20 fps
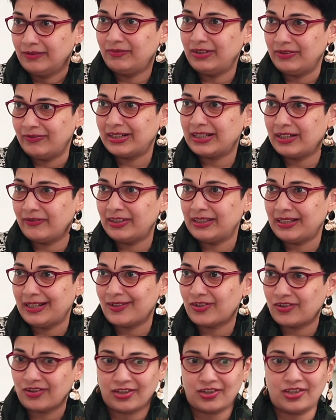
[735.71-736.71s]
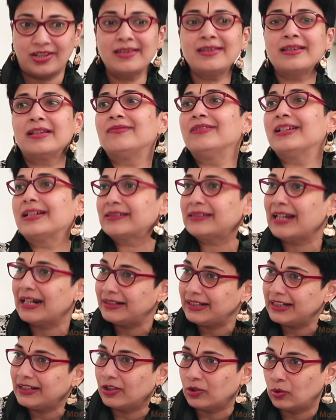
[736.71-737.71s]
we were given the instructions that we are
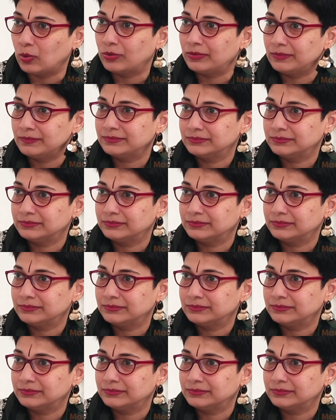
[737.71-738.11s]
standing alone.